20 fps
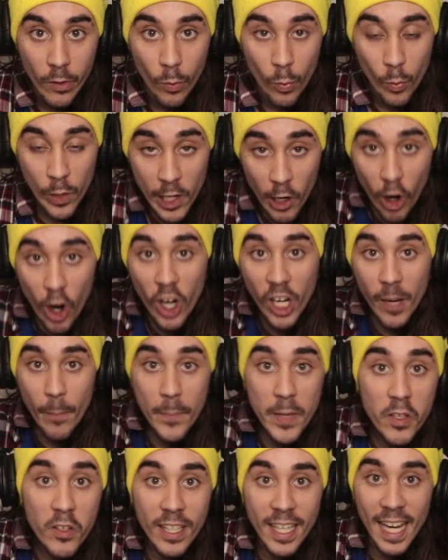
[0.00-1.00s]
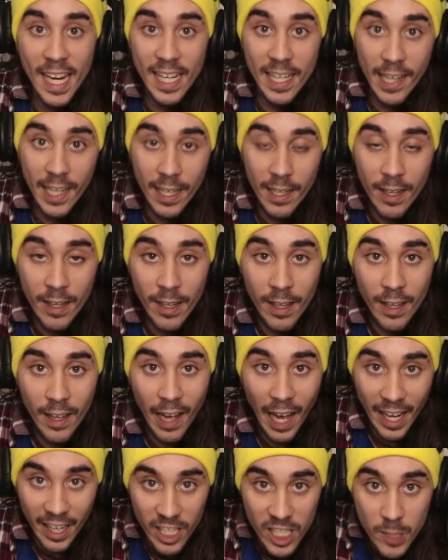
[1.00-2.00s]
We are all communicating
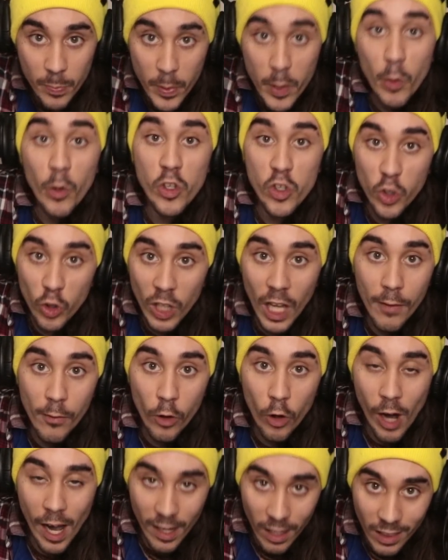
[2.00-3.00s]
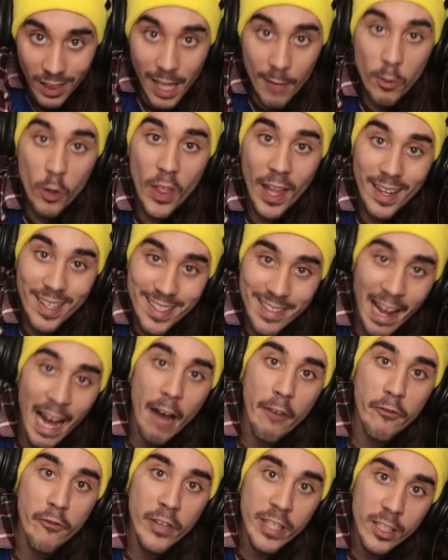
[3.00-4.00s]
on a spiritual level, on a level that is
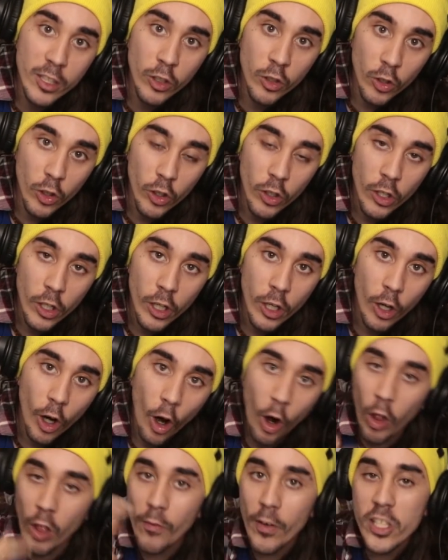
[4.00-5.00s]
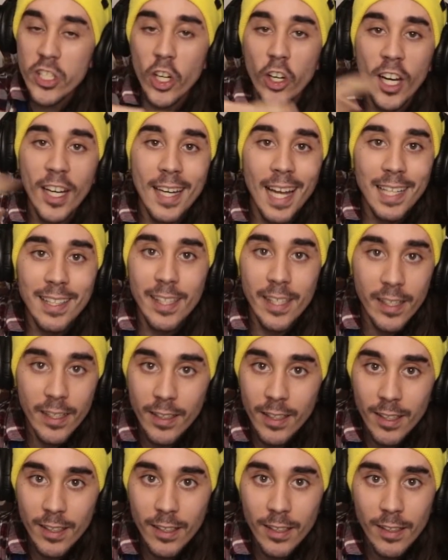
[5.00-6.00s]
not physical. All of us are connected.
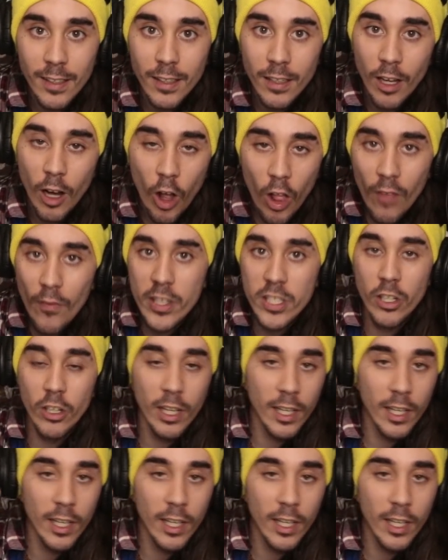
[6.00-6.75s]
All of us are